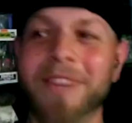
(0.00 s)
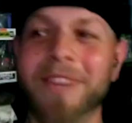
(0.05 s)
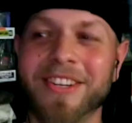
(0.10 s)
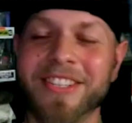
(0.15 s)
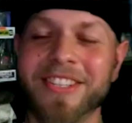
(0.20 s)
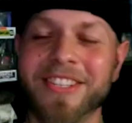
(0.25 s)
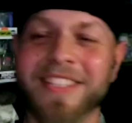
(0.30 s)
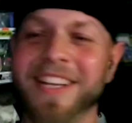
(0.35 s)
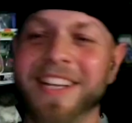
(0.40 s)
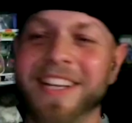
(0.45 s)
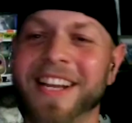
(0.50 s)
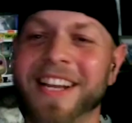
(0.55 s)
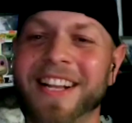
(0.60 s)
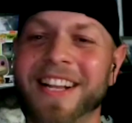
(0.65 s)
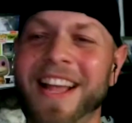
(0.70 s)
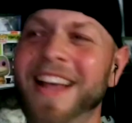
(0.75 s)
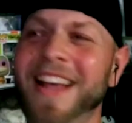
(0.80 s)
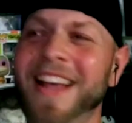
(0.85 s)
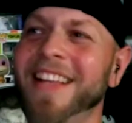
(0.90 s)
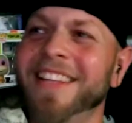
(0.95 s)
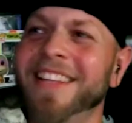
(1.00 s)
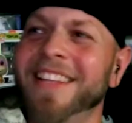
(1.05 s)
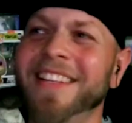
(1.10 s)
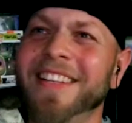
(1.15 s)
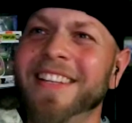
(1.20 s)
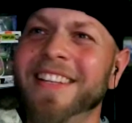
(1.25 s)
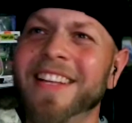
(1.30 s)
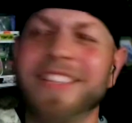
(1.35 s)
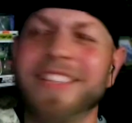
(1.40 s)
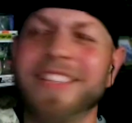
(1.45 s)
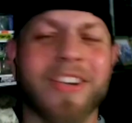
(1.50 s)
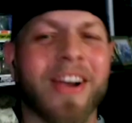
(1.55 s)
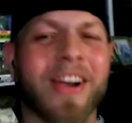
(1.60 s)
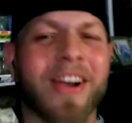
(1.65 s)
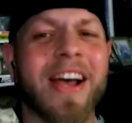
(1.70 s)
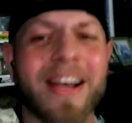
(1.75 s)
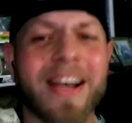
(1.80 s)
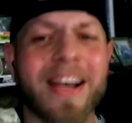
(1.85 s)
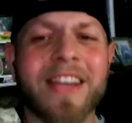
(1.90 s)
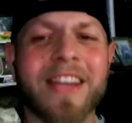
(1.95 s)
I was just like, all
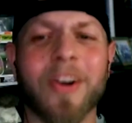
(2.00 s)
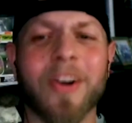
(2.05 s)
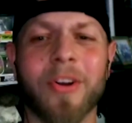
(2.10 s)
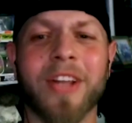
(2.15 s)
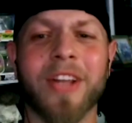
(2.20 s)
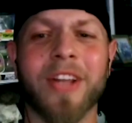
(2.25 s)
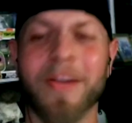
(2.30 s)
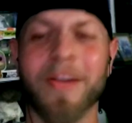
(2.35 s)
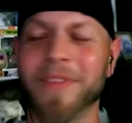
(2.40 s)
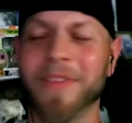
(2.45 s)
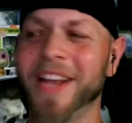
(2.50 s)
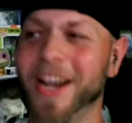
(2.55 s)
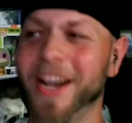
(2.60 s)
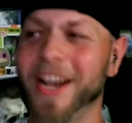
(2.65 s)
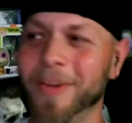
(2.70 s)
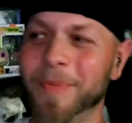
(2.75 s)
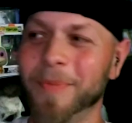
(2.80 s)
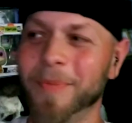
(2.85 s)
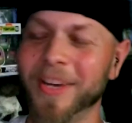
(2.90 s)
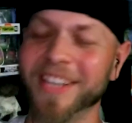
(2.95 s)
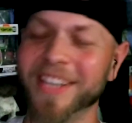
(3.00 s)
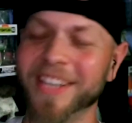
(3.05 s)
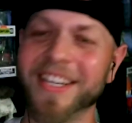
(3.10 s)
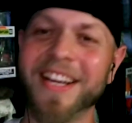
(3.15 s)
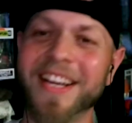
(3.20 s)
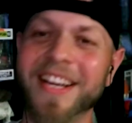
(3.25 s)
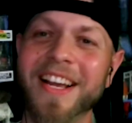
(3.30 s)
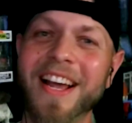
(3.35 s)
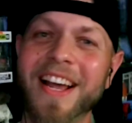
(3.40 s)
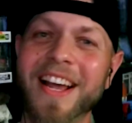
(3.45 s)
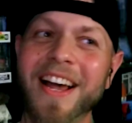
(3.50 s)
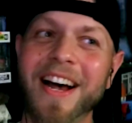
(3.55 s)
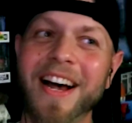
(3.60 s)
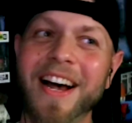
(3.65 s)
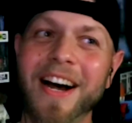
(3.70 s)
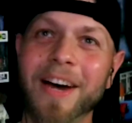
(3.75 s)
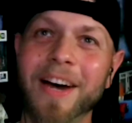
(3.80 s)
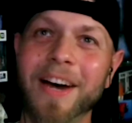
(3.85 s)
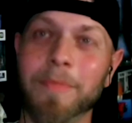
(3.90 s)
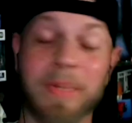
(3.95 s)
right, I can hold off for now. But
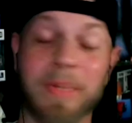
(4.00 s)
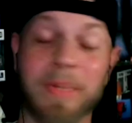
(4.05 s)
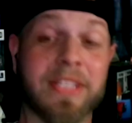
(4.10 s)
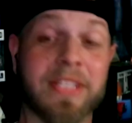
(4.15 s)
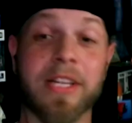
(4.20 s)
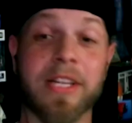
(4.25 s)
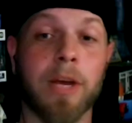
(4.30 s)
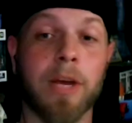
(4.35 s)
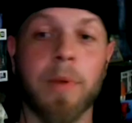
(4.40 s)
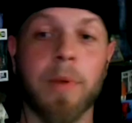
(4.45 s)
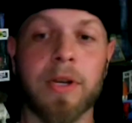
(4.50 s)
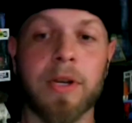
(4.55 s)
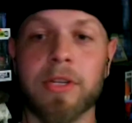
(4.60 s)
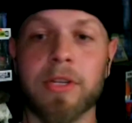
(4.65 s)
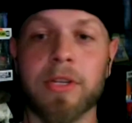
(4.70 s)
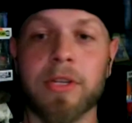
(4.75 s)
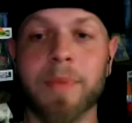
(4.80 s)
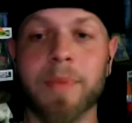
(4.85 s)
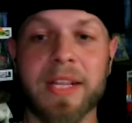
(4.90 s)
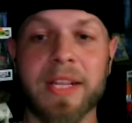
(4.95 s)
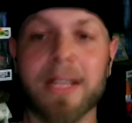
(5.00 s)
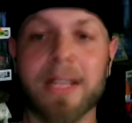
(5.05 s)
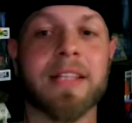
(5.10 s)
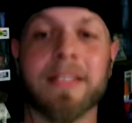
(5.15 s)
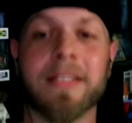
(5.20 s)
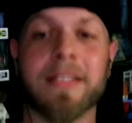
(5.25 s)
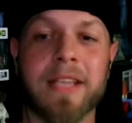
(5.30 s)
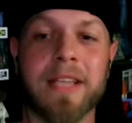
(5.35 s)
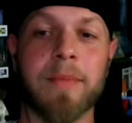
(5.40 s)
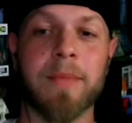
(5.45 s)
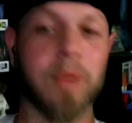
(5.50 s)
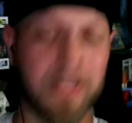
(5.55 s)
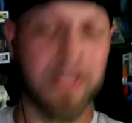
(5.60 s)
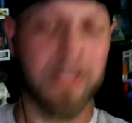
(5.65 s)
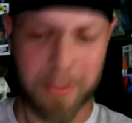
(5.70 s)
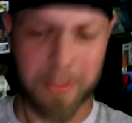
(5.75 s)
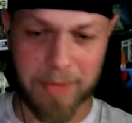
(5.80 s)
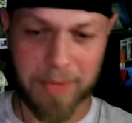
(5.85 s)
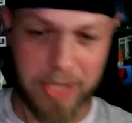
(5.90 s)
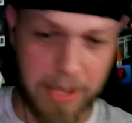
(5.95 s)
Steelbooks, it would be like the same price.
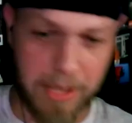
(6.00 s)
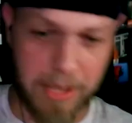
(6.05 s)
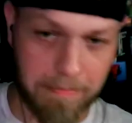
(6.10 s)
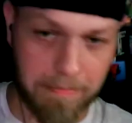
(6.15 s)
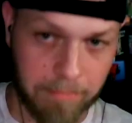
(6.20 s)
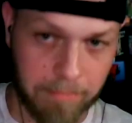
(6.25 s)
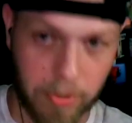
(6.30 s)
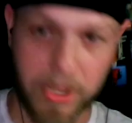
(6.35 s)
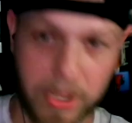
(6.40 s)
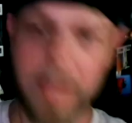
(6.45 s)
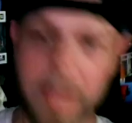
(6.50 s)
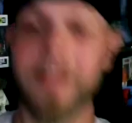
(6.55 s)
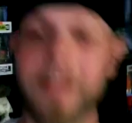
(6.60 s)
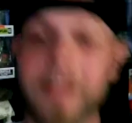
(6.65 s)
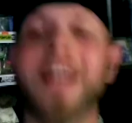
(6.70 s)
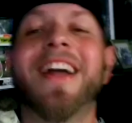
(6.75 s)
I'm like, yep. Okay.